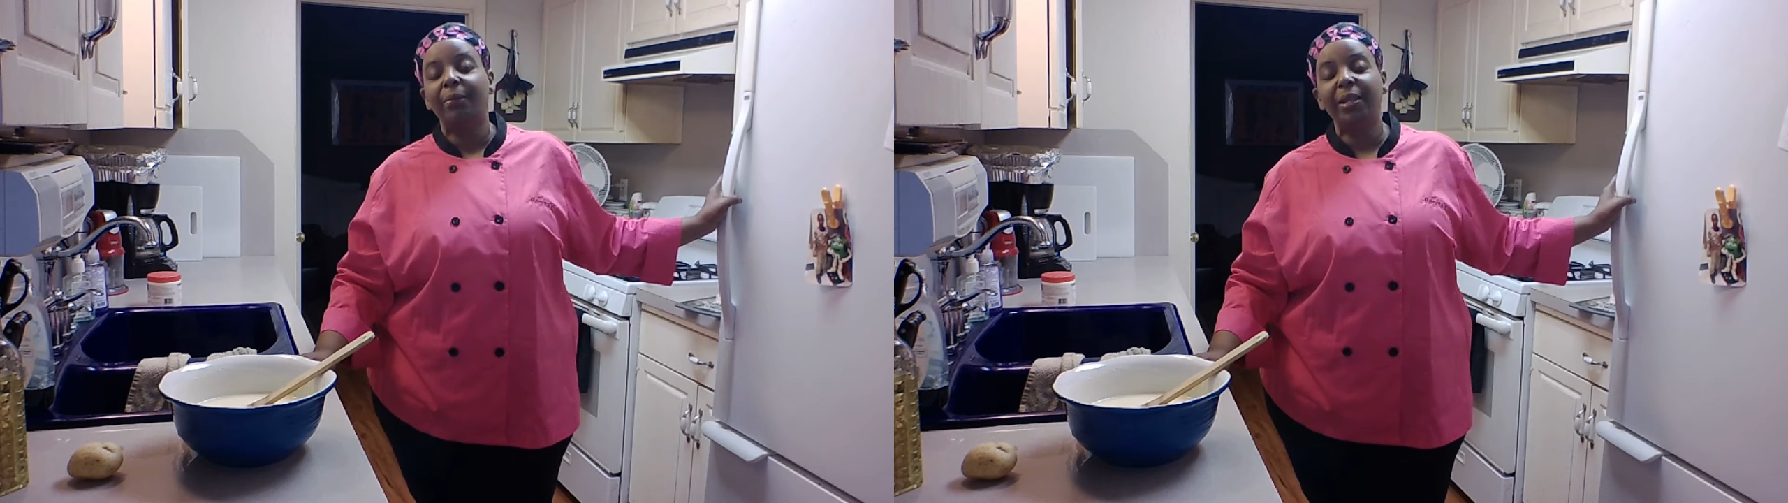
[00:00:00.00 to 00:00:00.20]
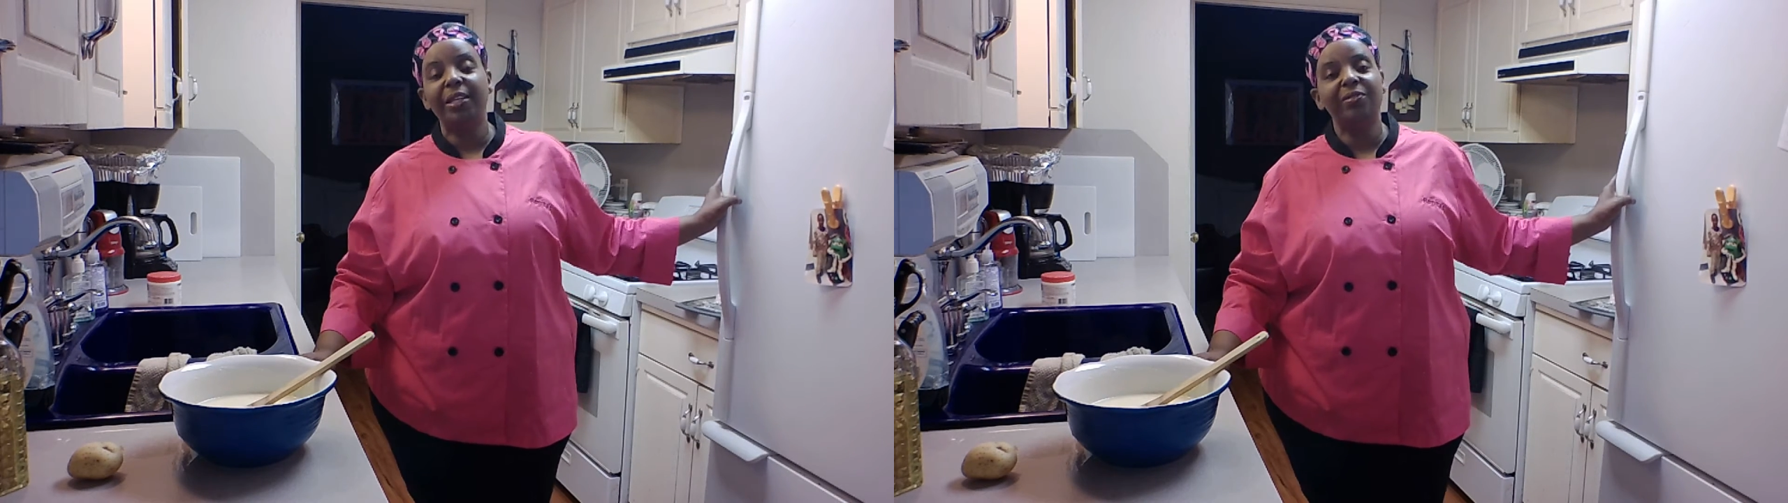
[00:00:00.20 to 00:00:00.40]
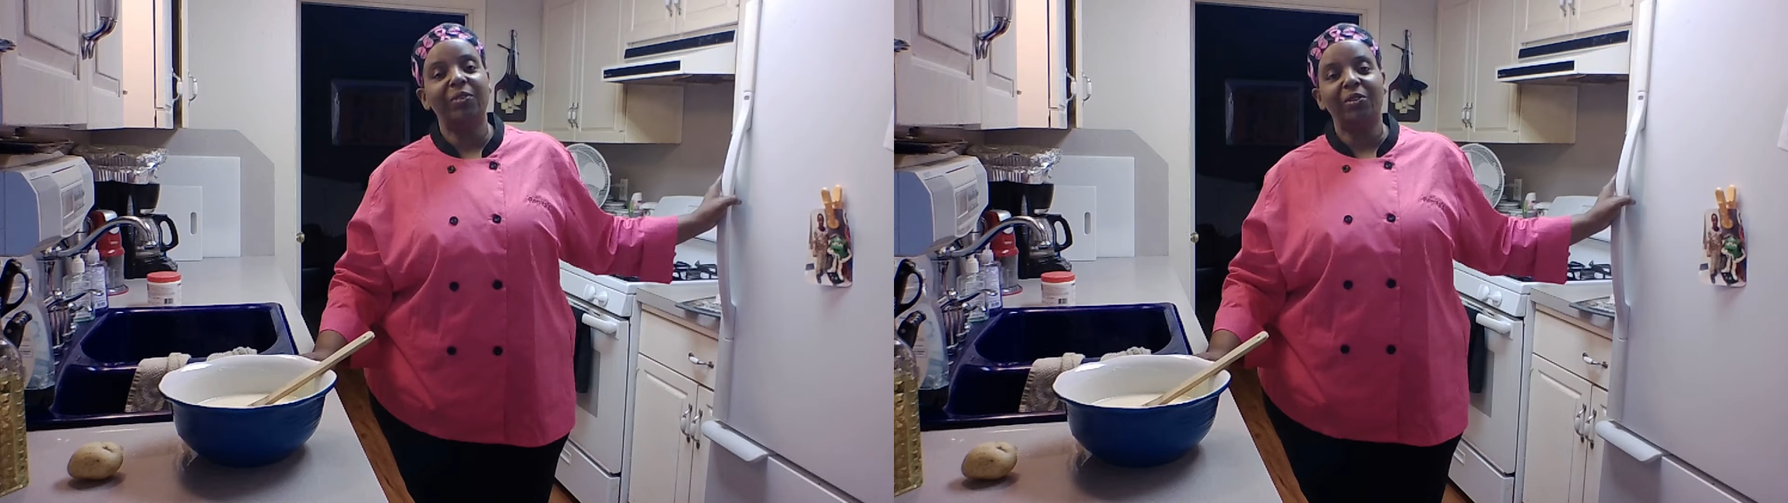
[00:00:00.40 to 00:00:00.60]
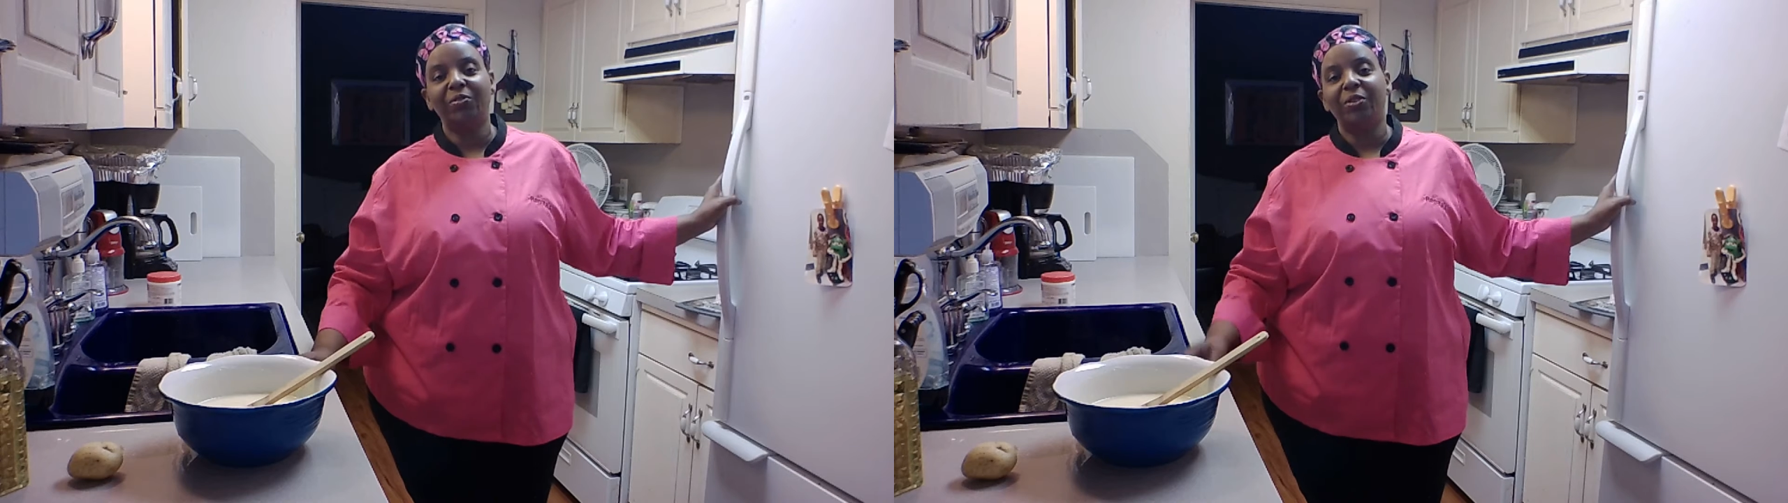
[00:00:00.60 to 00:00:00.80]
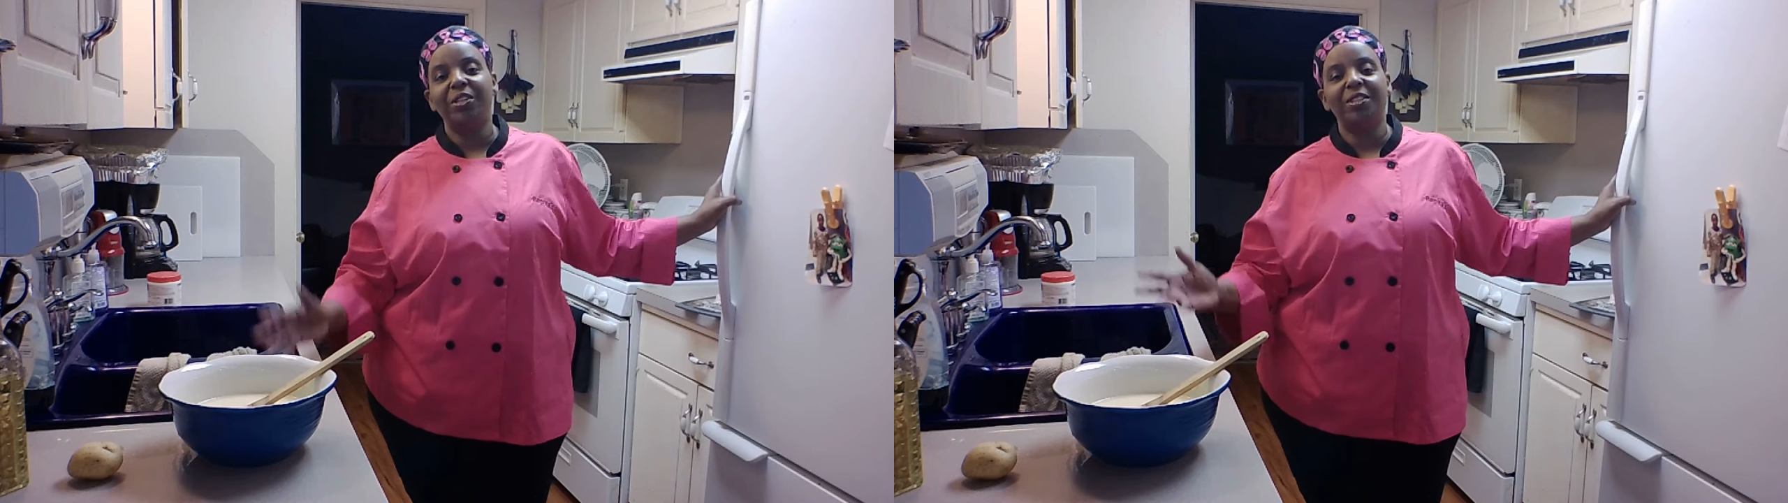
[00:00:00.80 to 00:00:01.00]
Please feel
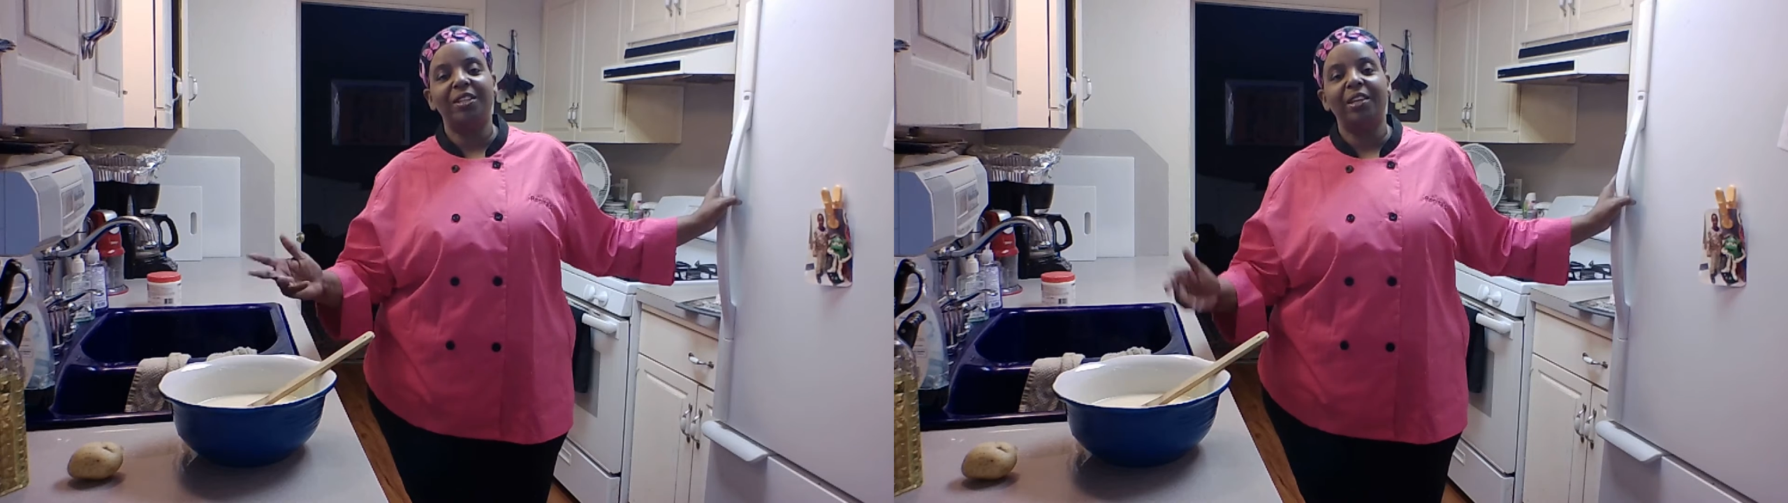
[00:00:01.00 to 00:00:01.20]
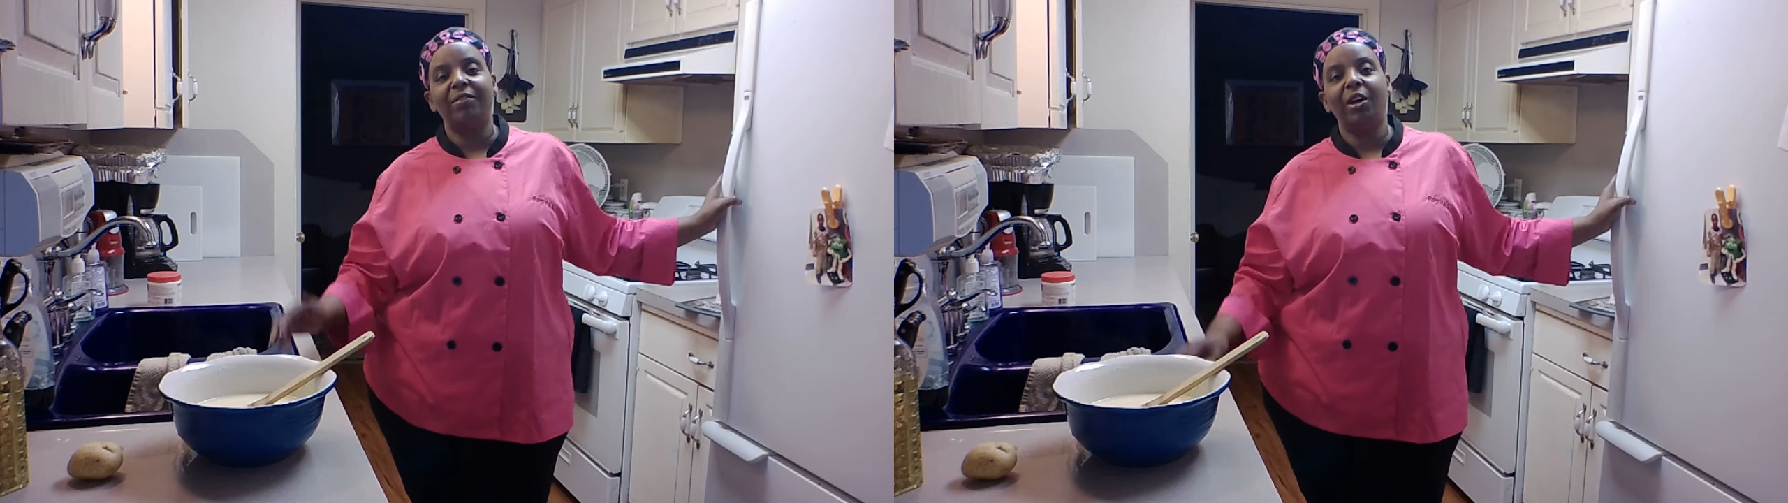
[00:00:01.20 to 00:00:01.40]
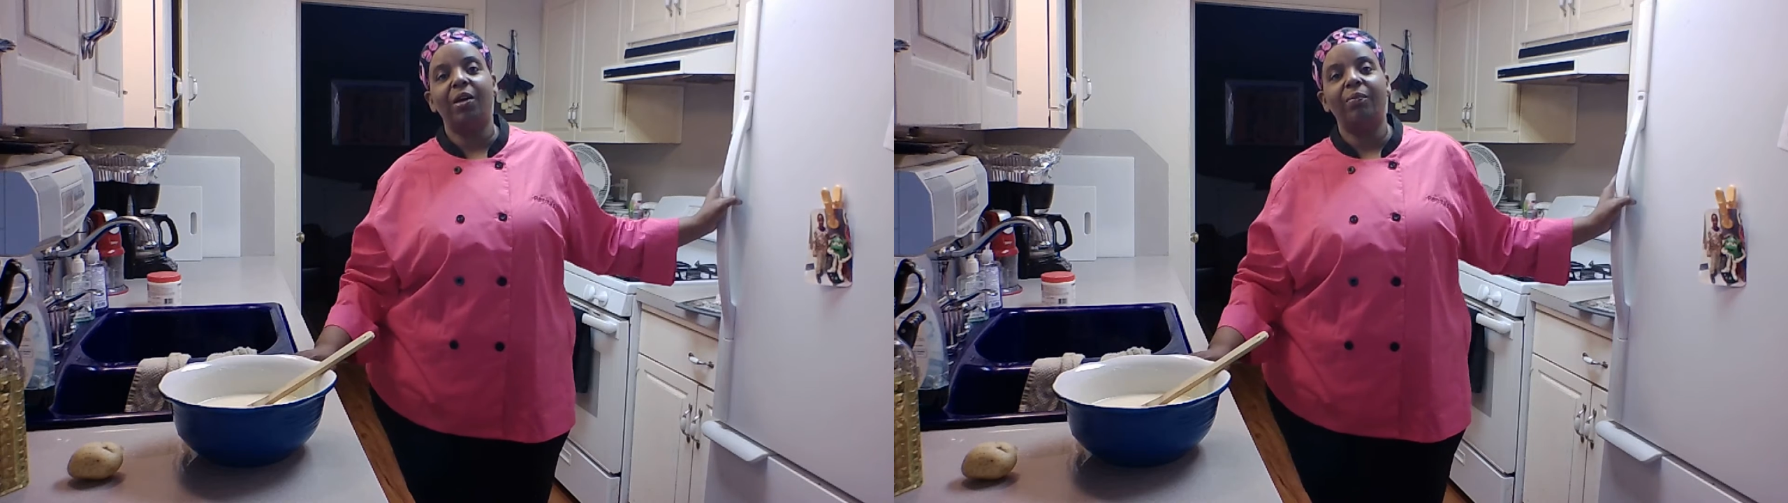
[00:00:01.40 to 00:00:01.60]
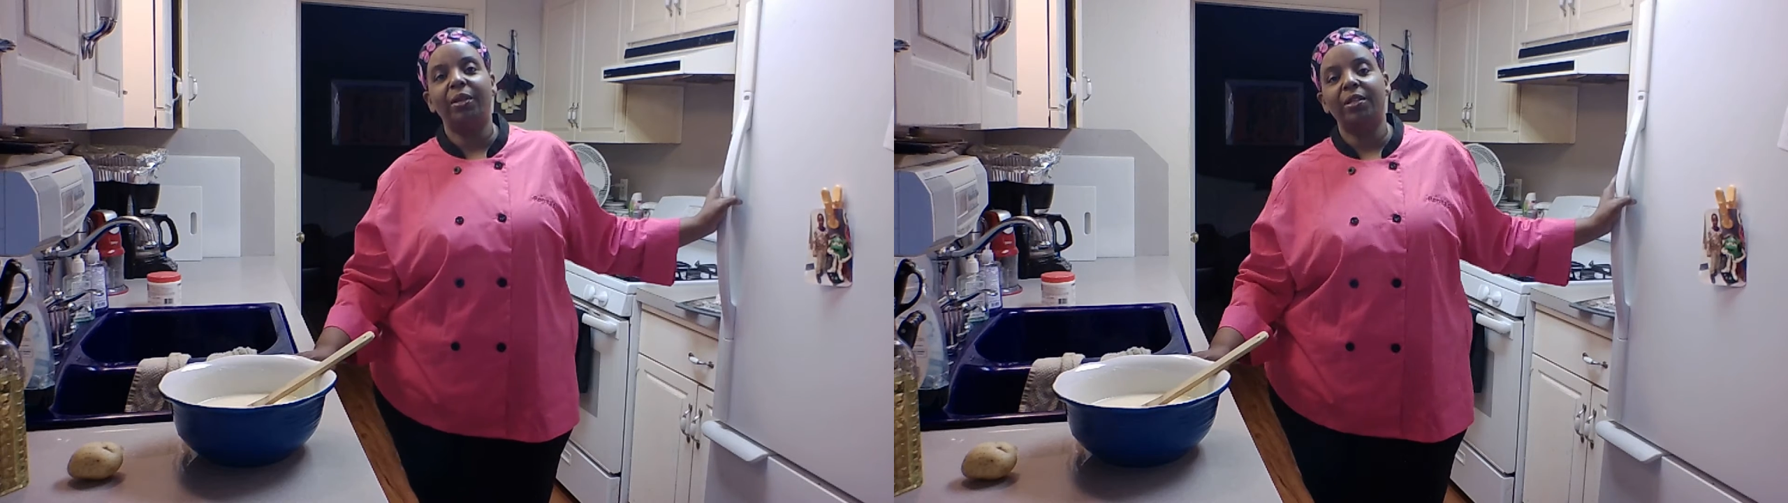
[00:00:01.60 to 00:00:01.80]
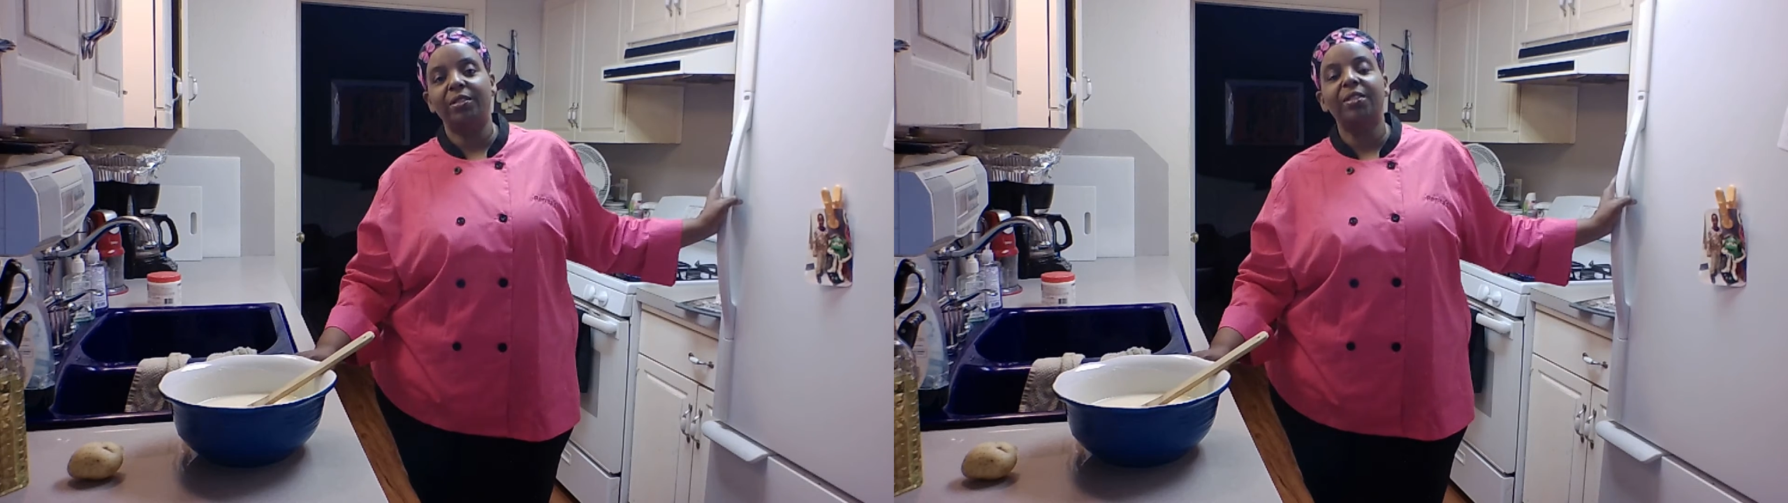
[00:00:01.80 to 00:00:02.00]
free to leave
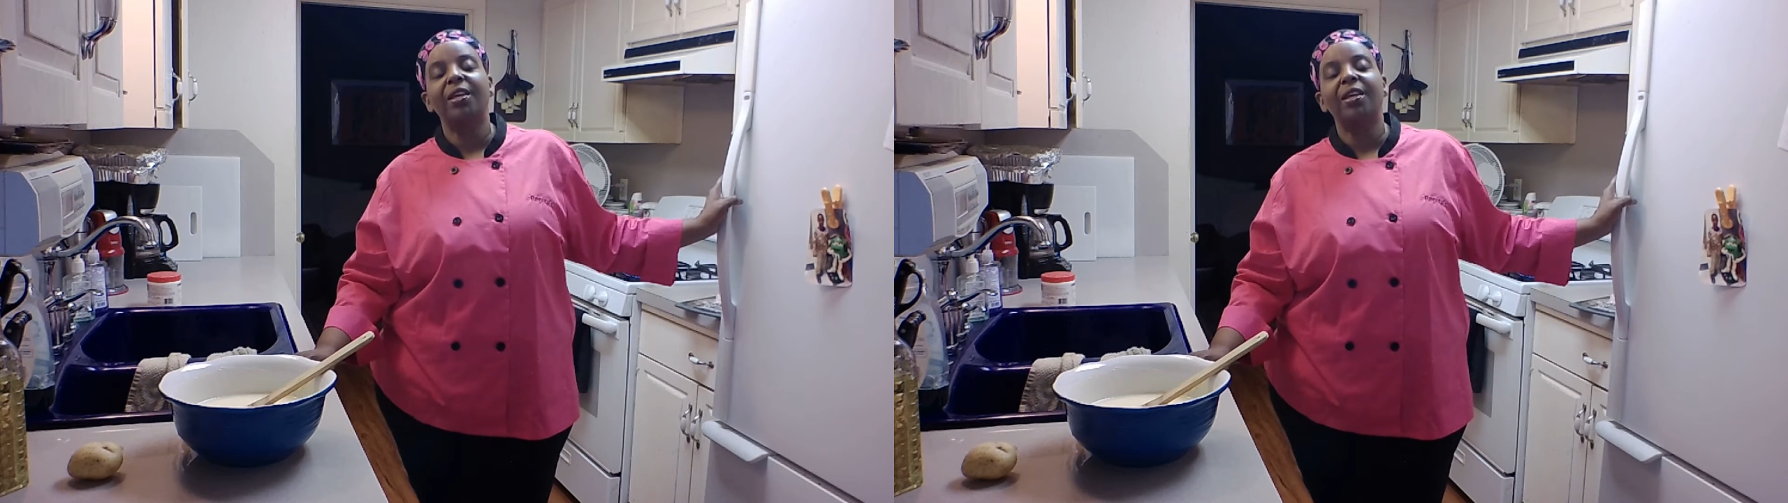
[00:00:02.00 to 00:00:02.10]
comments,